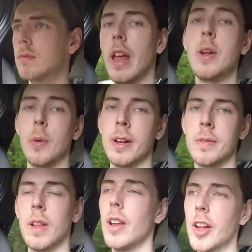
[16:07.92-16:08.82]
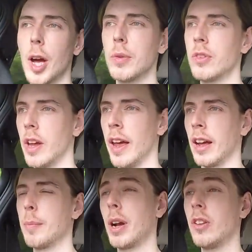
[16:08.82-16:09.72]
Anyway, like I was
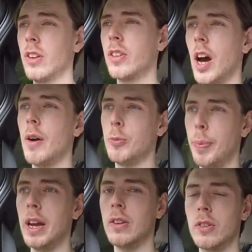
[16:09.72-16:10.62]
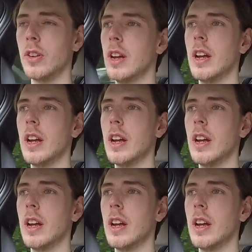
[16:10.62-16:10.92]
saying, because this car is based